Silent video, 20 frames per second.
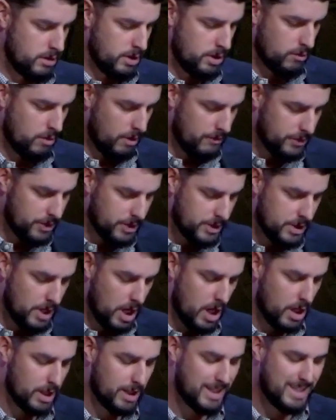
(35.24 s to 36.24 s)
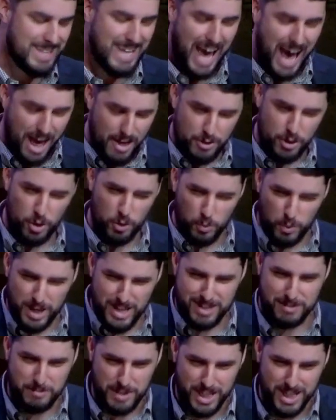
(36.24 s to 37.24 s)
and whoever does not gather
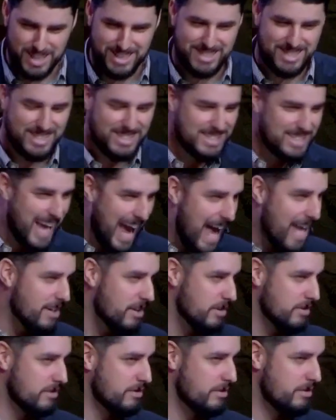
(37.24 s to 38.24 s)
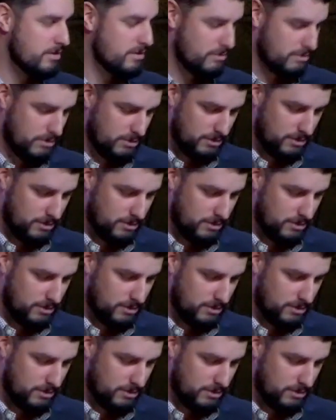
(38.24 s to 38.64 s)
with me scatters.